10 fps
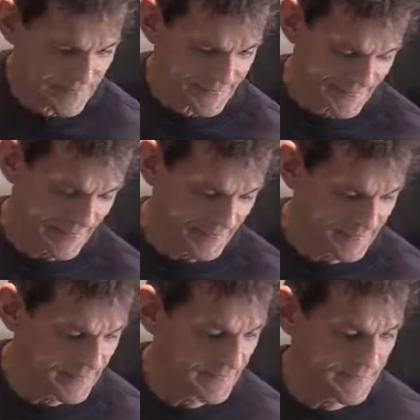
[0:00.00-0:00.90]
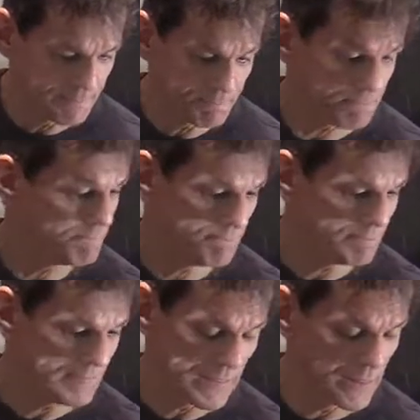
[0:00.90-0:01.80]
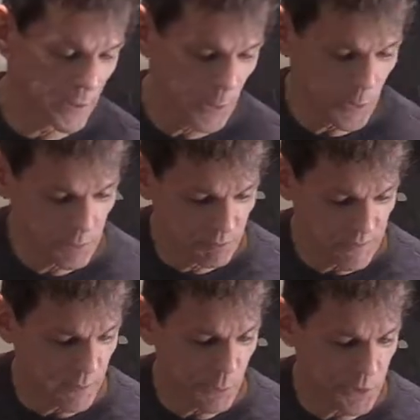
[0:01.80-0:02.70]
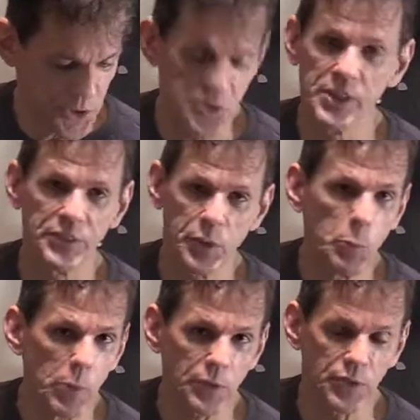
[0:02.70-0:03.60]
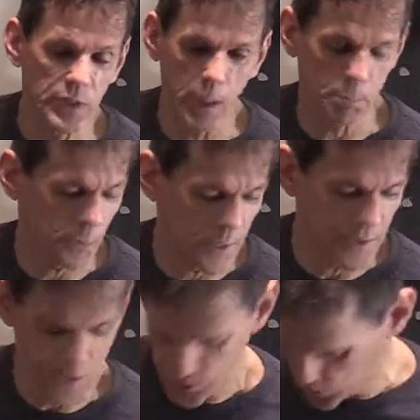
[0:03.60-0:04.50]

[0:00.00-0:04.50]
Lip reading: And you know, it would just need too much to upgrade this.